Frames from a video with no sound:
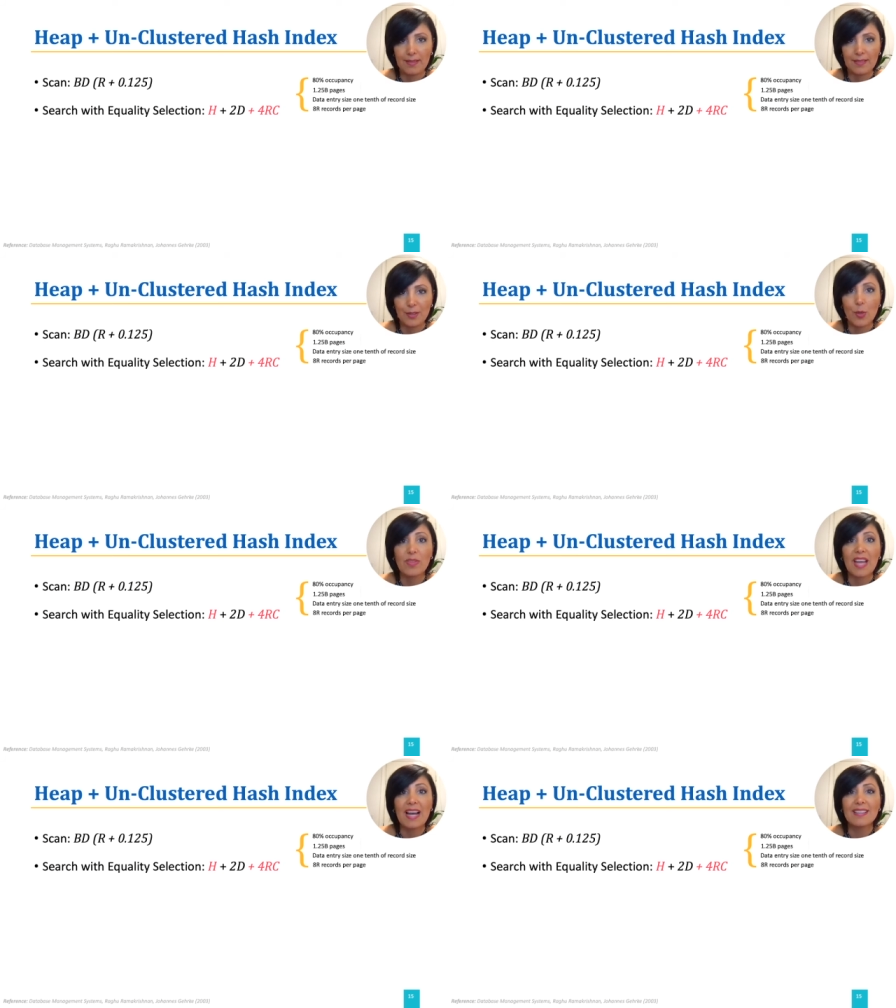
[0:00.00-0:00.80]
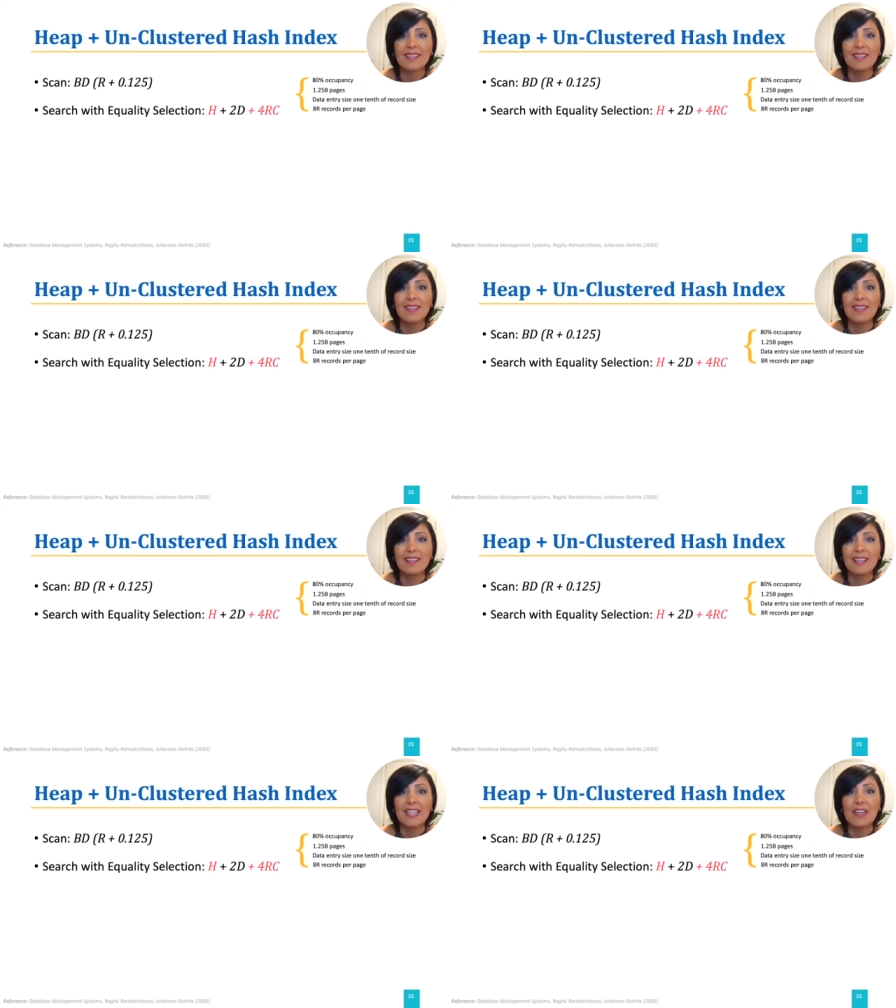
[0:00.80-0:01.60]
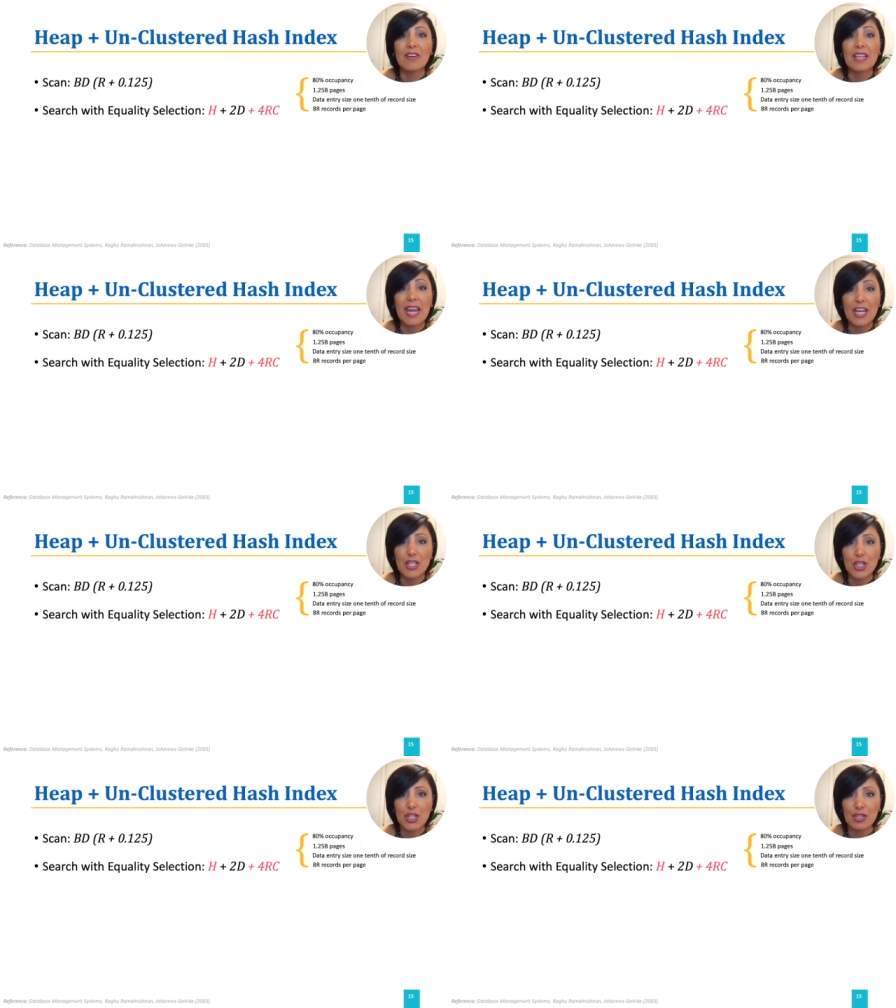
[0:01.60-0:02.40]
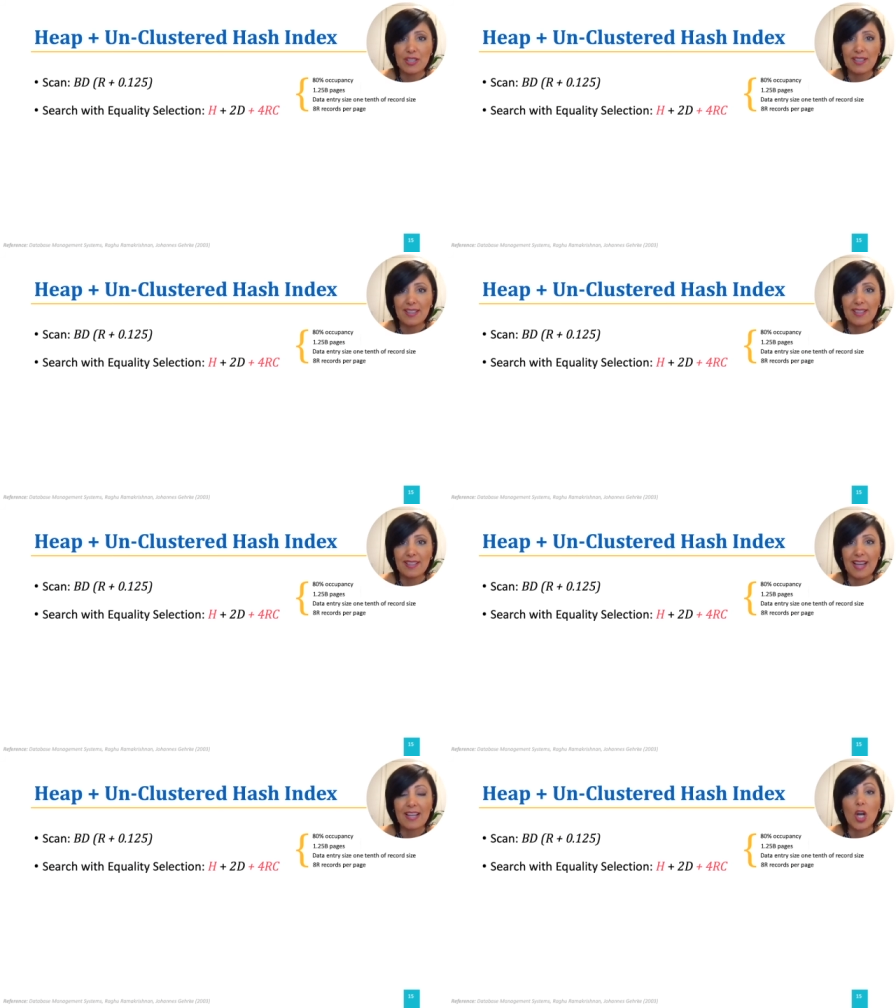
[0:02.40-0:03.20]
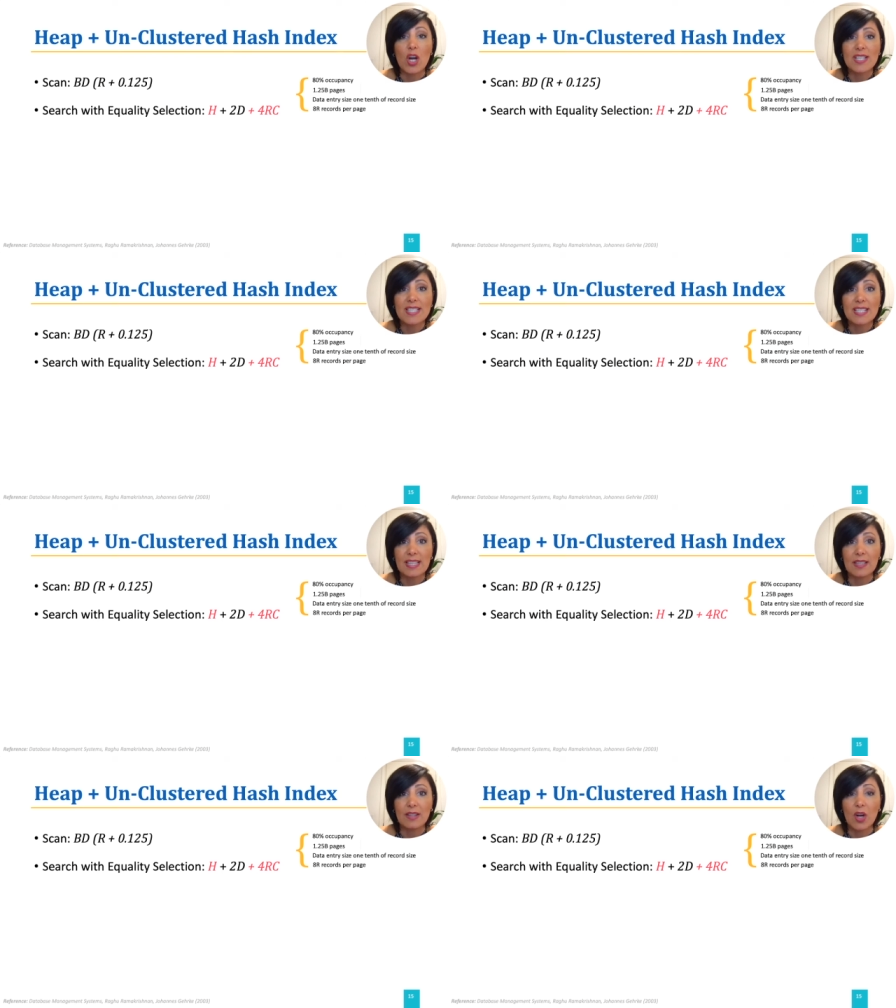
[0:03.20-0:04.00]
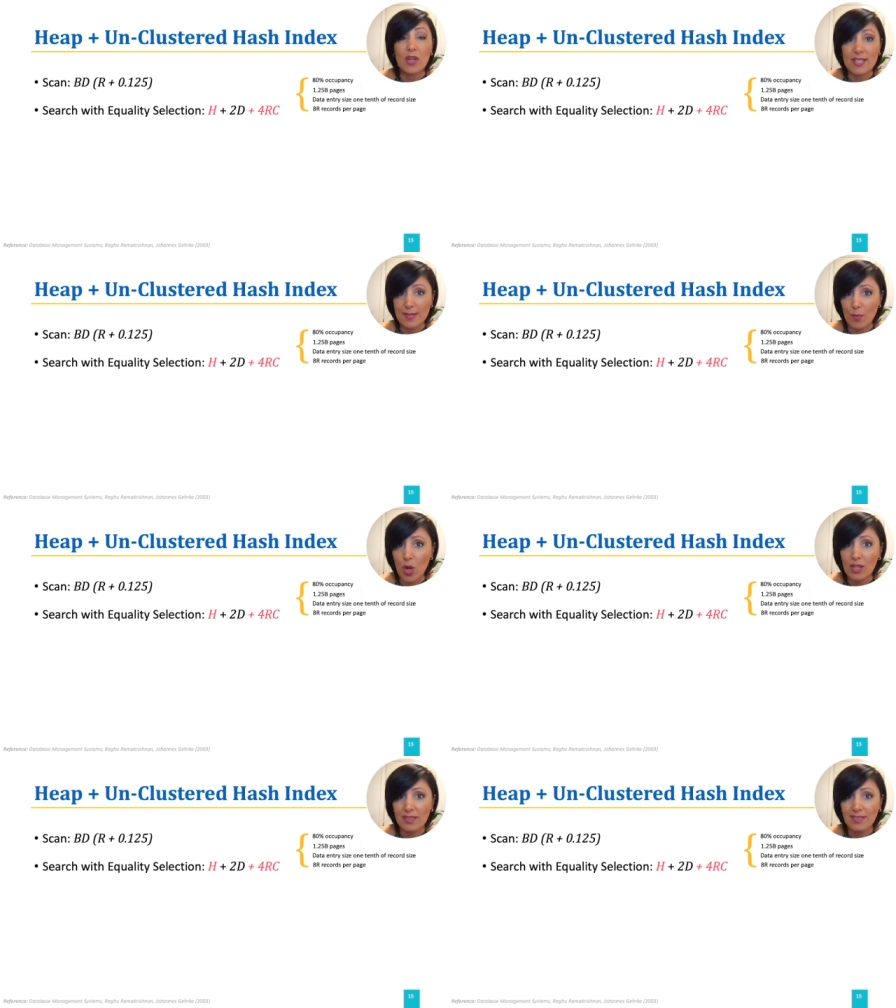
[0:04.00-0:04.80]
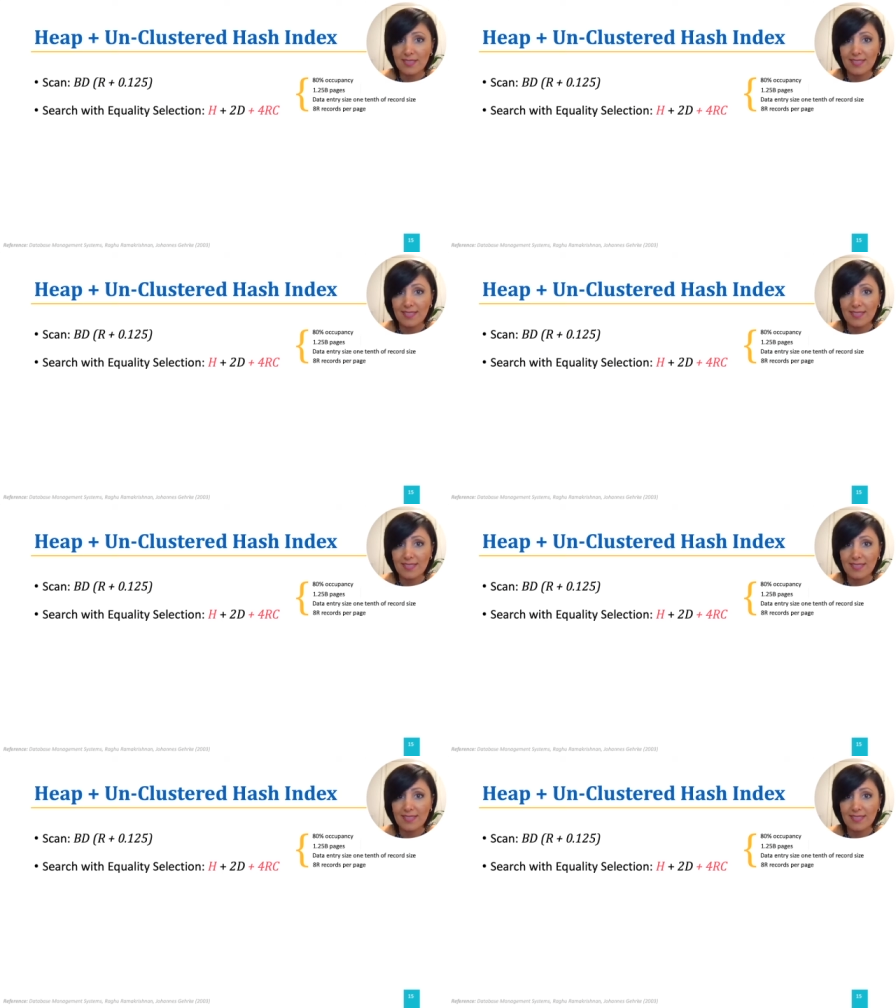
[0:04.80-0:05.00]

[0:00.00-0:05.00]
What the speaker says: Note that given H and RC are small,